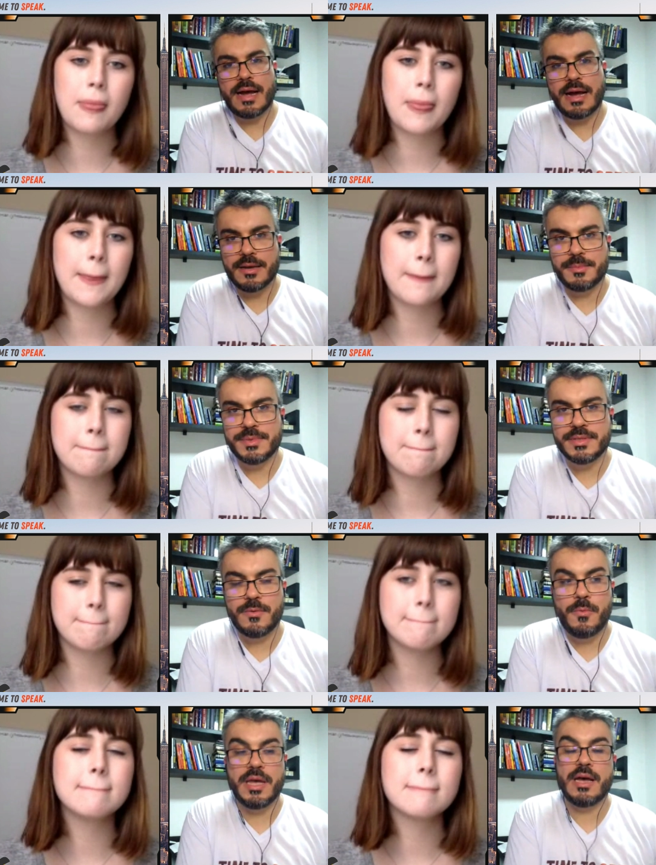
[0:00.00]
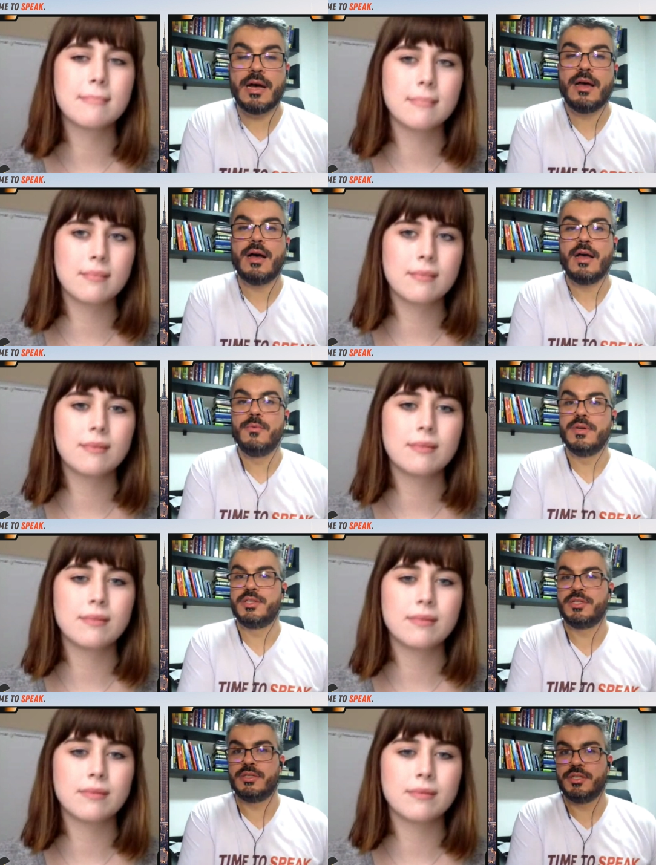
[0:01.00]
Speaker 1: times when I, I was
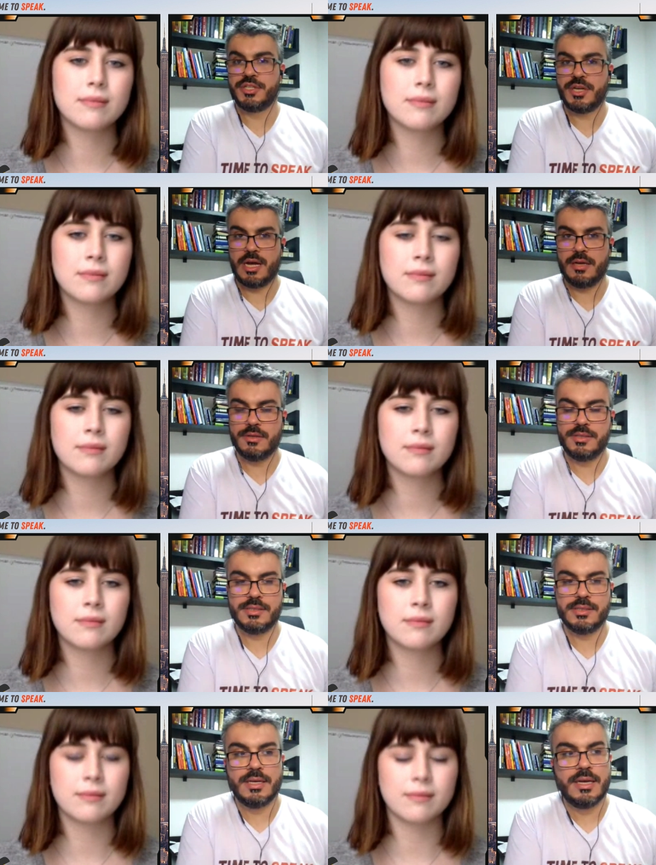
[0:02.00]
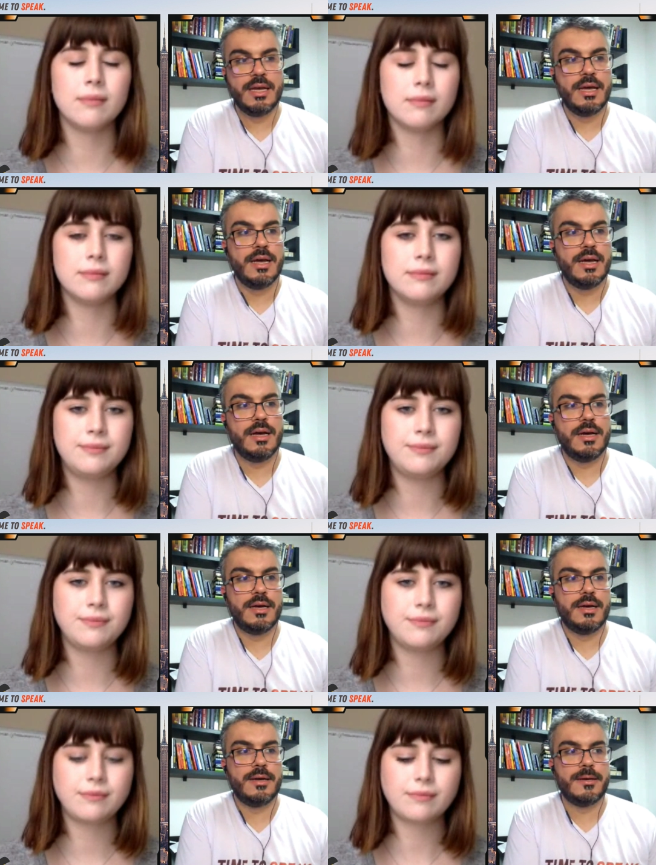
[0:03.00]
child. Mm-hmm.
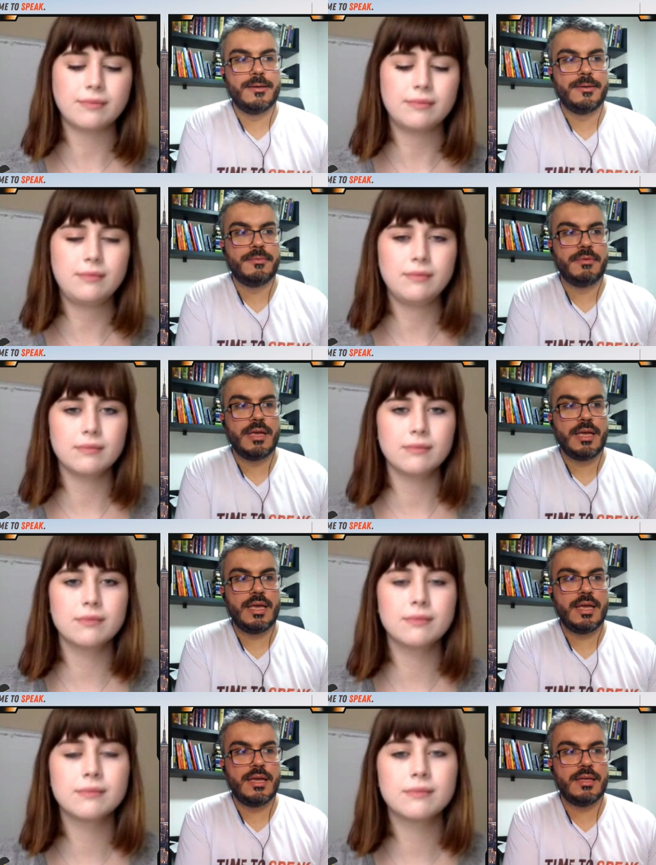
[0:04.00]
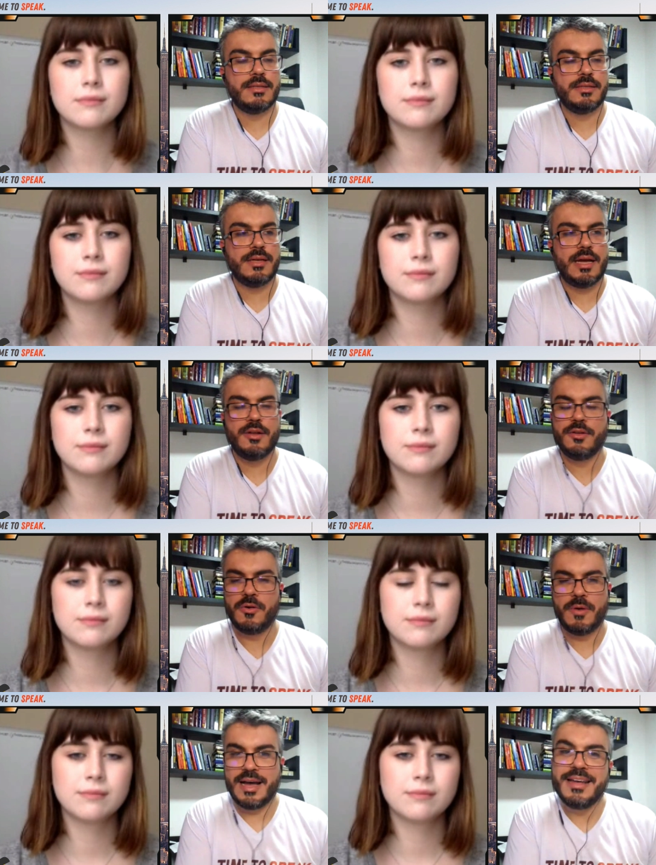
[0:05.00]
Uh, and I don't know
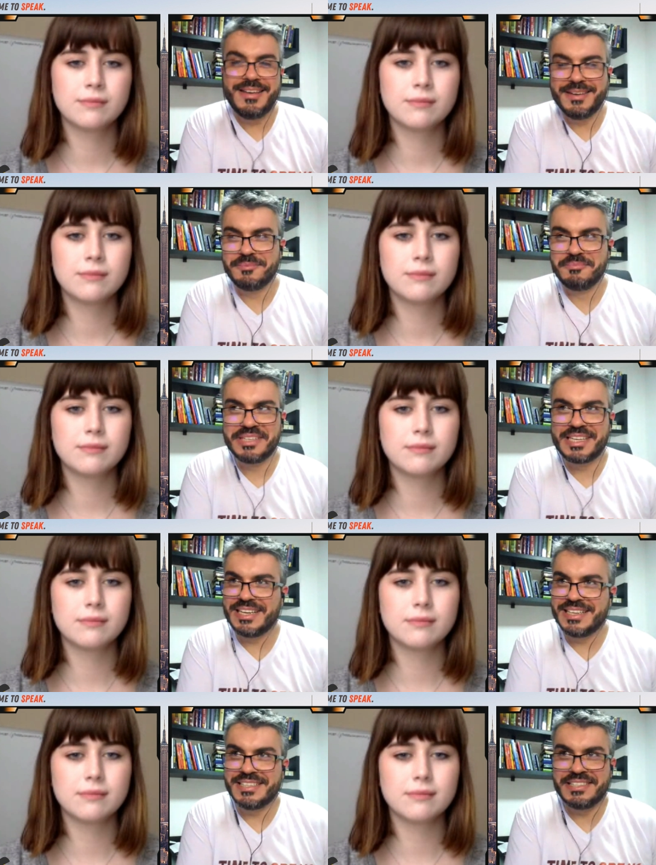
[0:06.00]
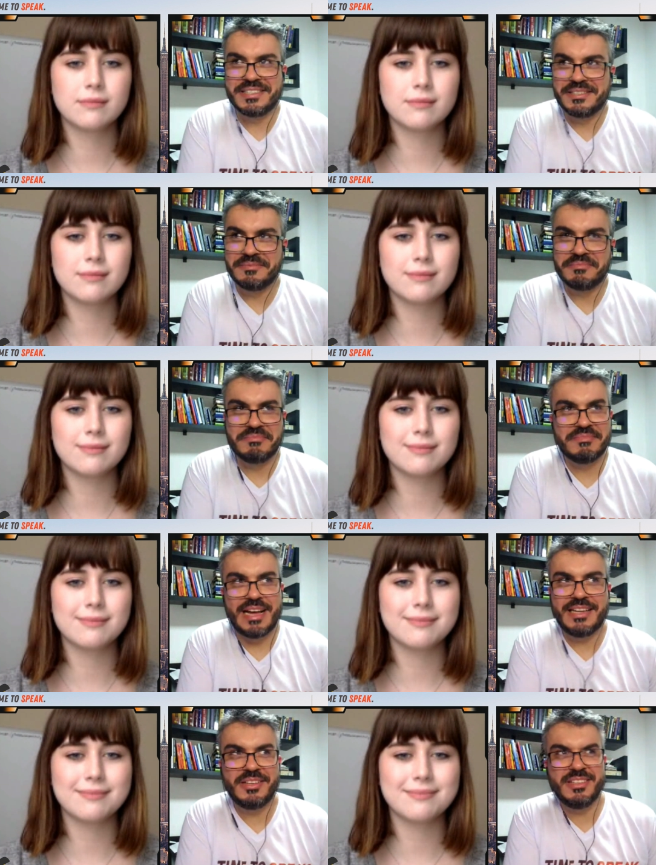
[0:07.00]
why, because...
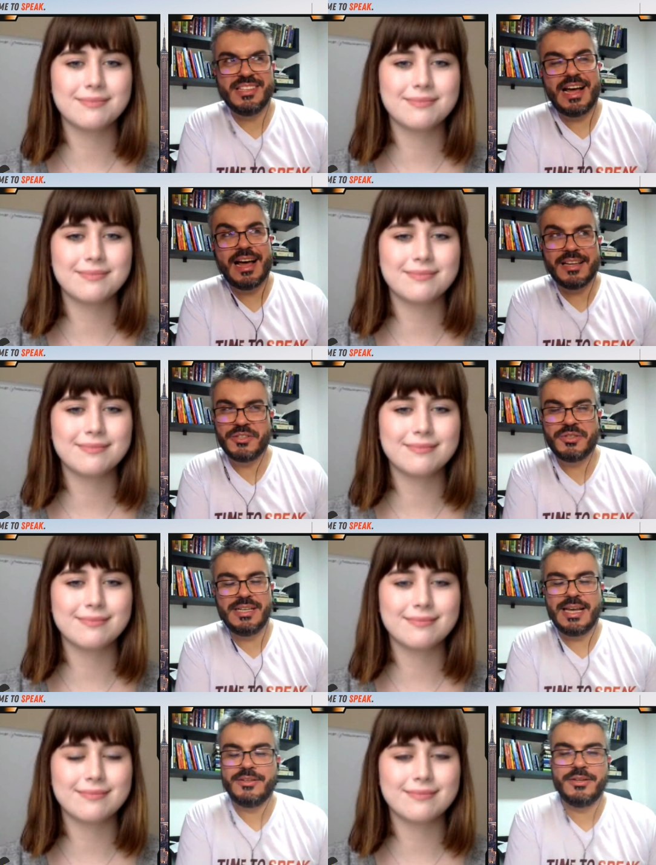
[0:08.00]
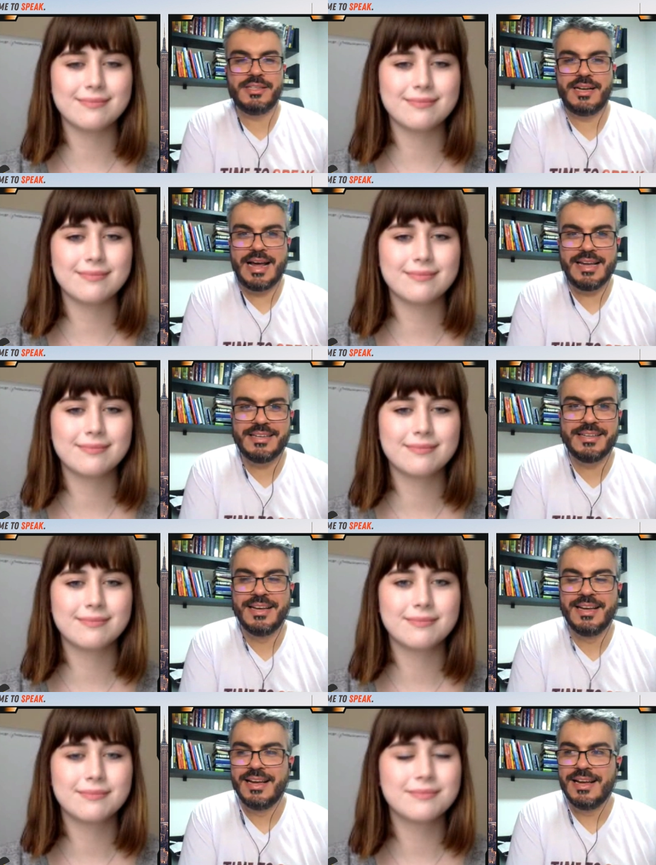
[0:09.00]
I don't actually. I don't like
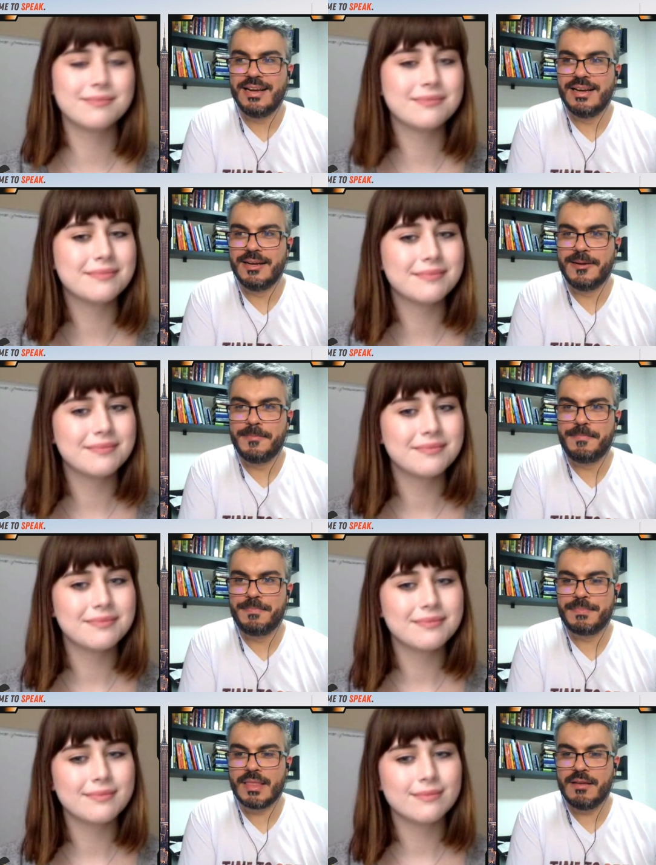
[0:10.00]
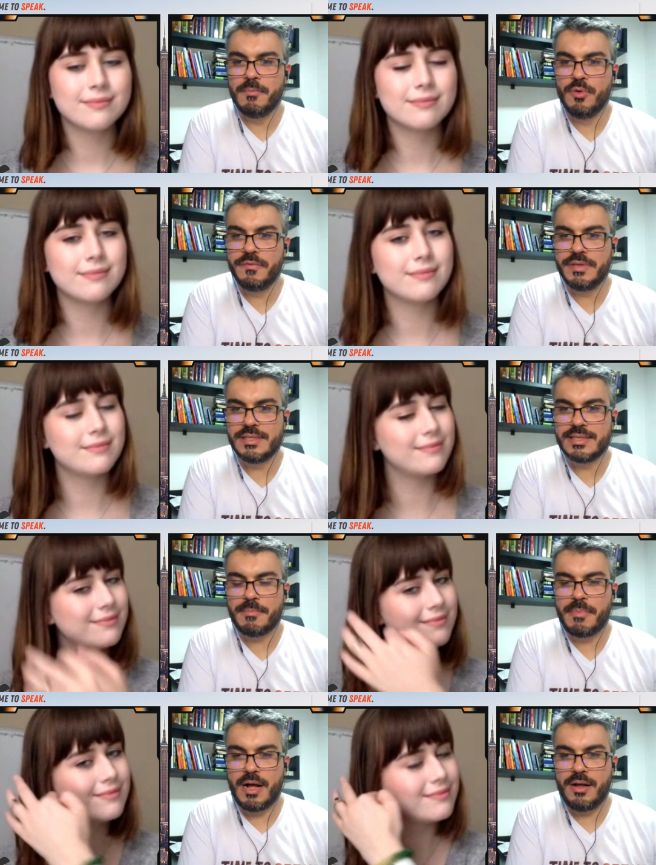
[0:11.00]
um, movies
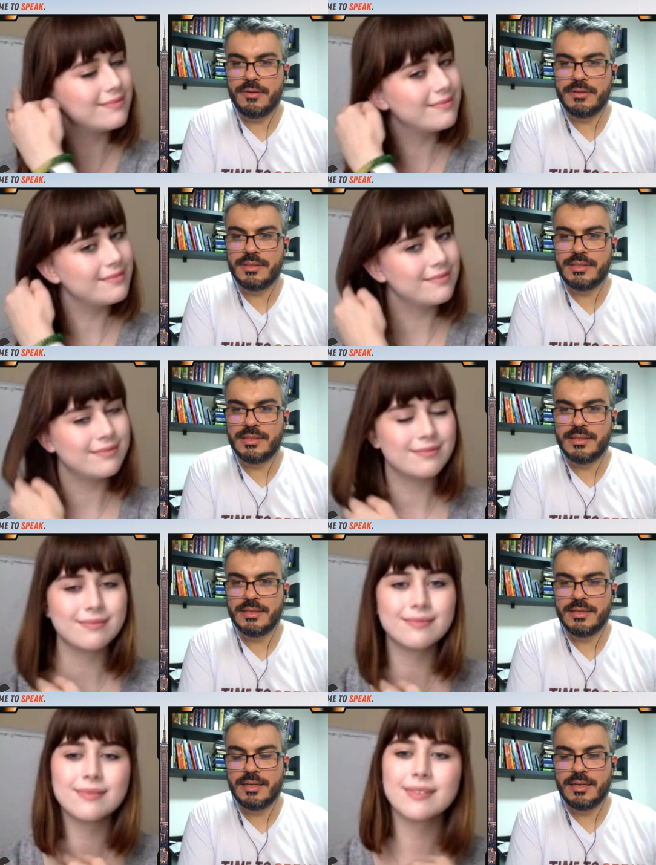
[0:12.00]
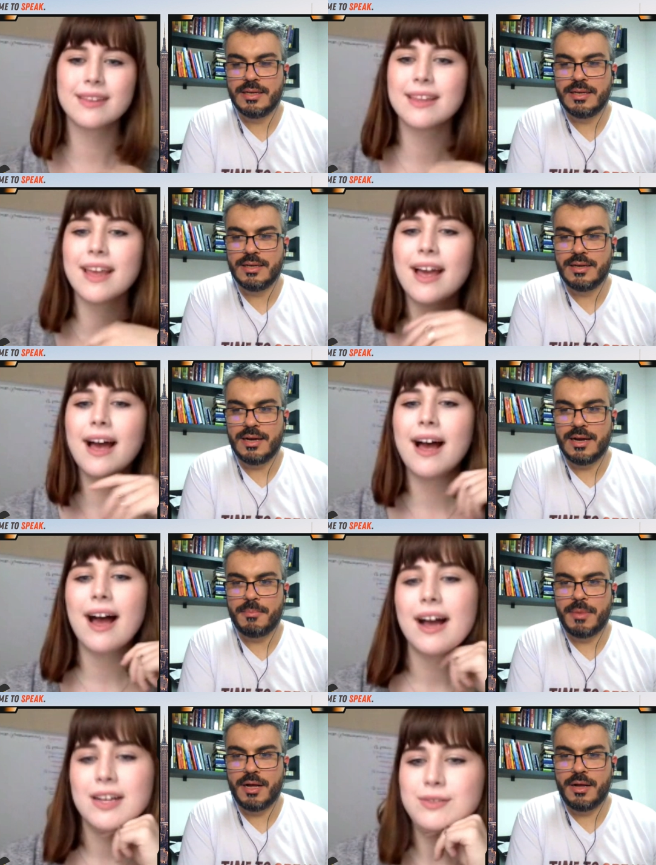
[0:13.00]
about
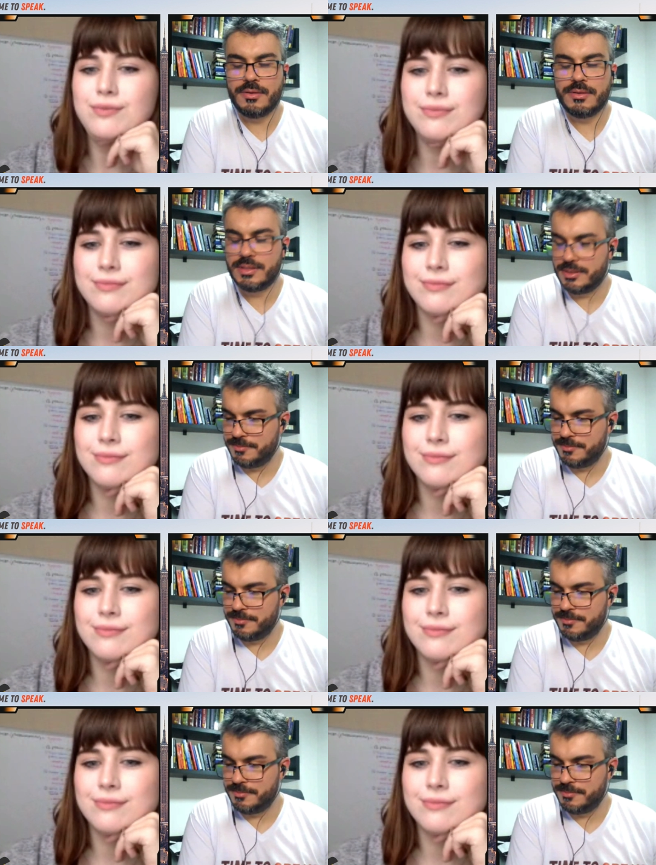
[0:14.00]
about